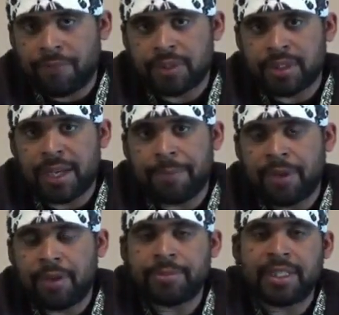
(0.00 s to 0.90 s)
rougher
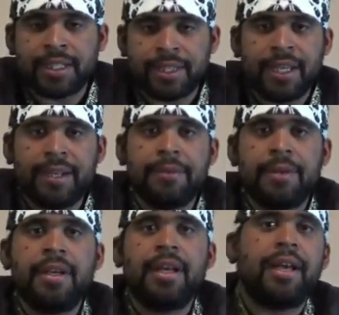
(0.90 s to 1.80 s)
type pelts like
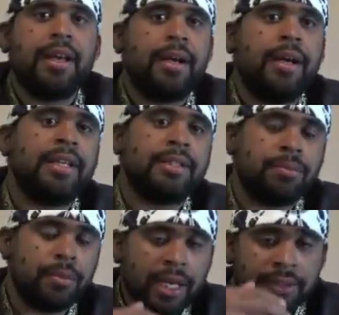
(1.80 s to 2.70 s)
that,
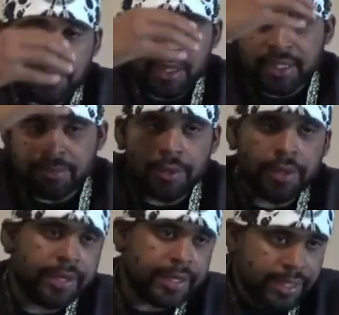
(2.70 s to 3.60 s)
as well as
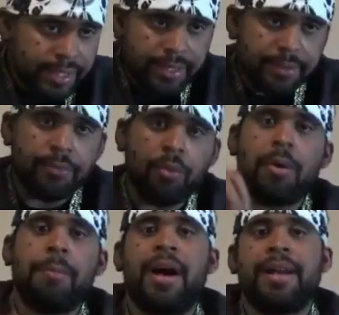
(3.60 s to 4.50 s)
wearing the
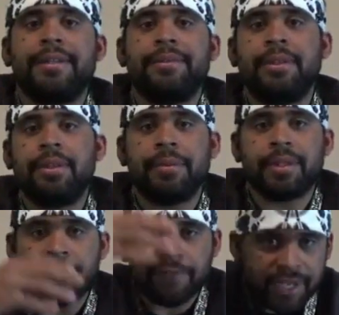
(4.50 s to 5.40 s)
war bonnet,
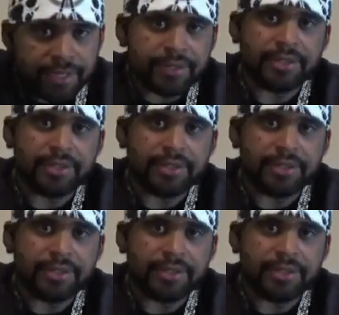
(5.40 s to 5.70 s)
with the